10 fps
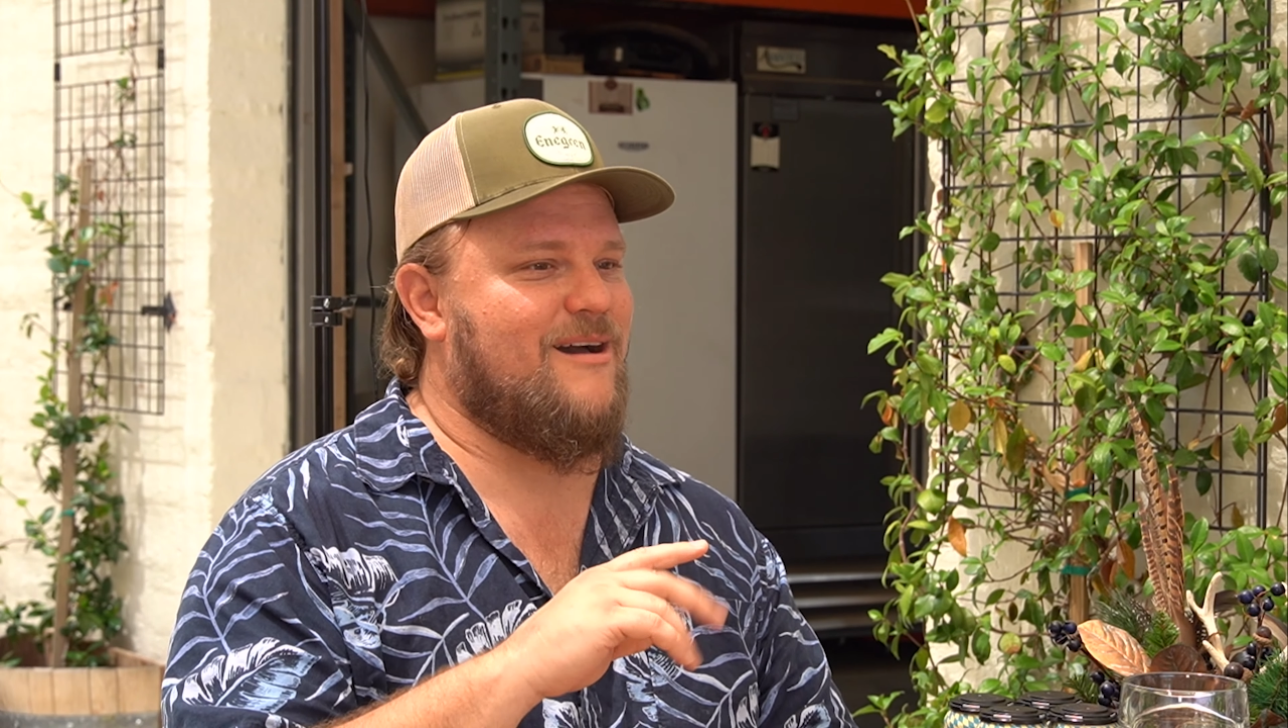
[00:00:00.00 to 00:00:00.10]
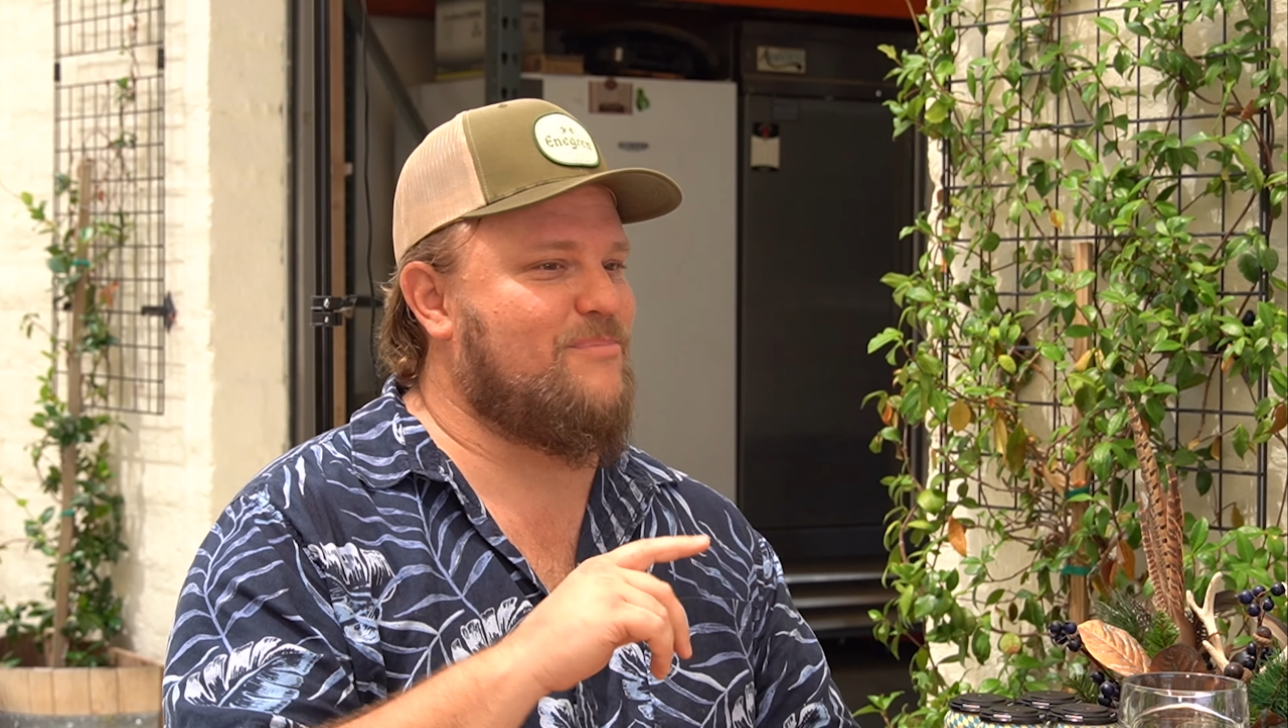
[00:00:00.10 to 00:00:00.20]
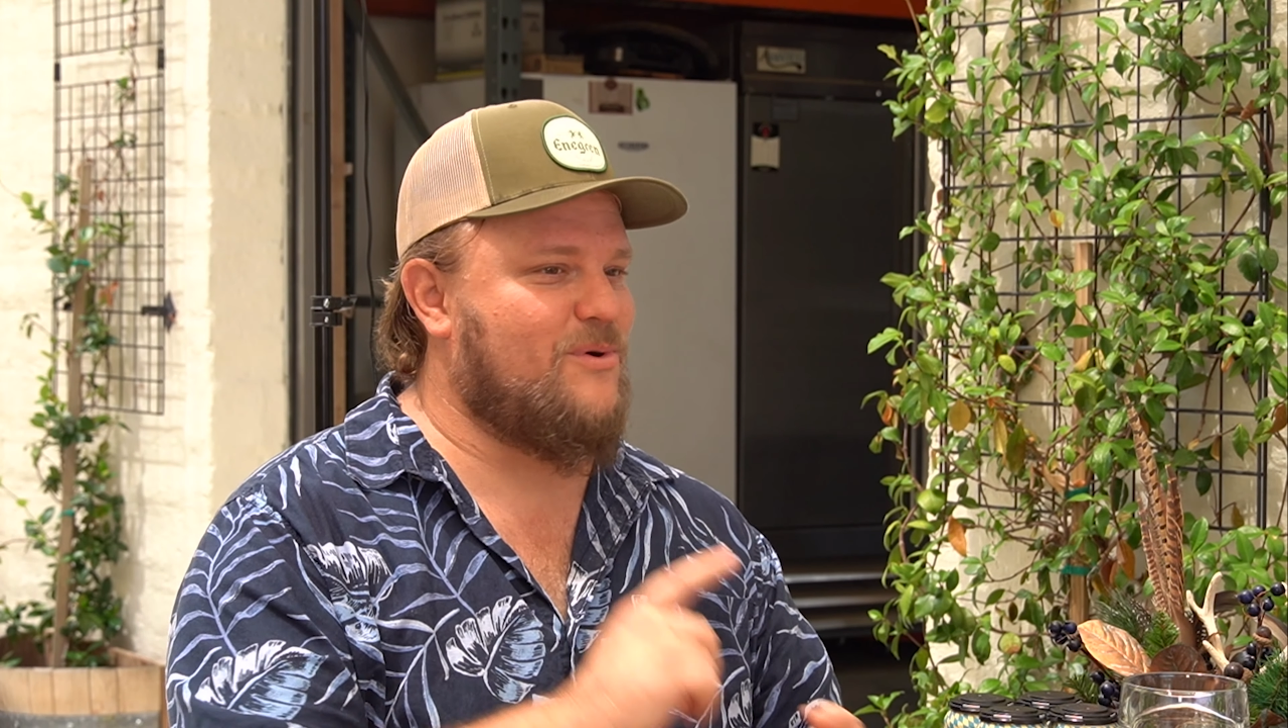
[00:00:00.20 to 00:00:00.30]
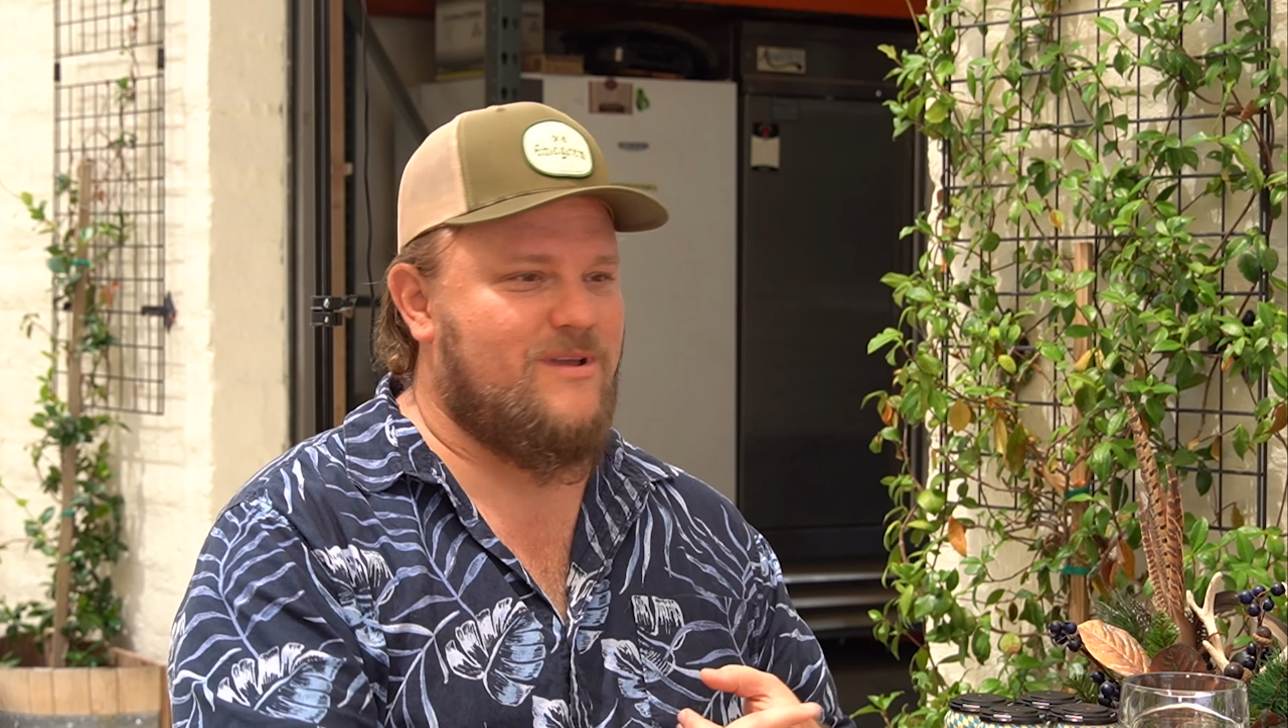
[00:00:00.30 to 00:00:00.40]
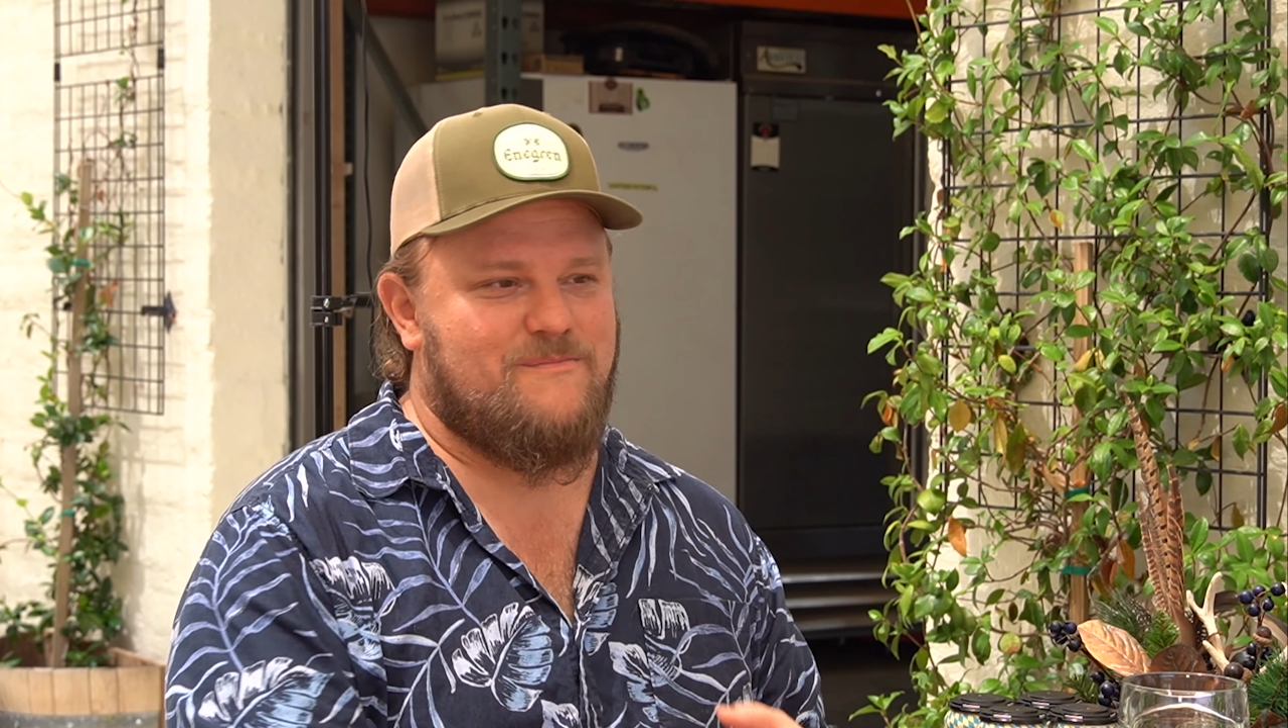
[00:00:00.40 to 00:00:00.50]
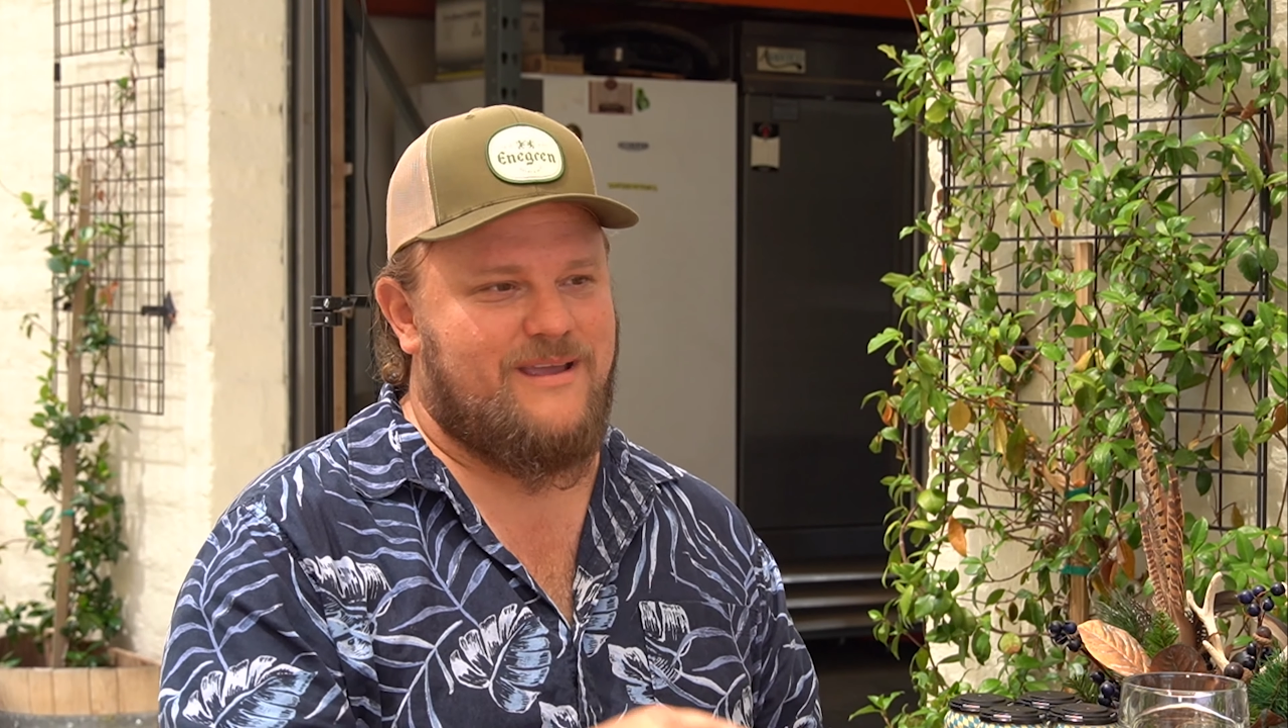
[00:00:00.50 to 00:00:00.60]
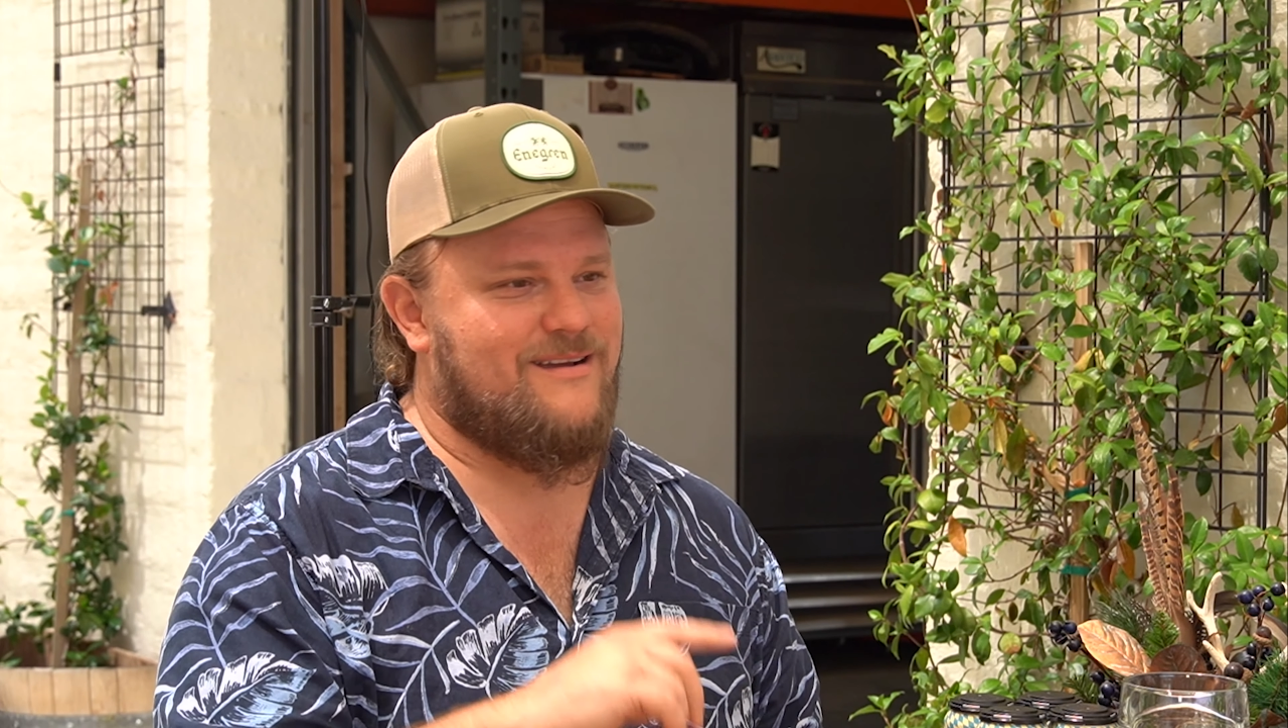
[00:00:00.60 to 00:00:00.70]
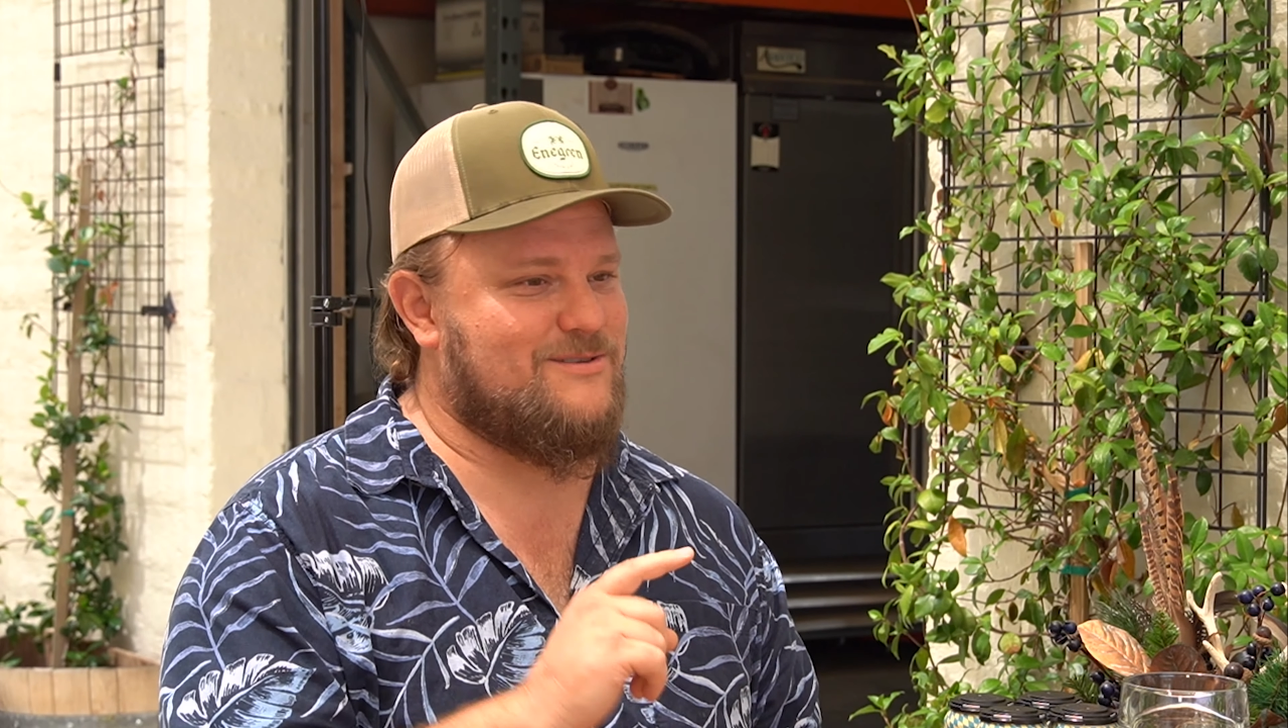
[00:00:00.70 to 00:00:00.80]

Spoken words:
brewing beer,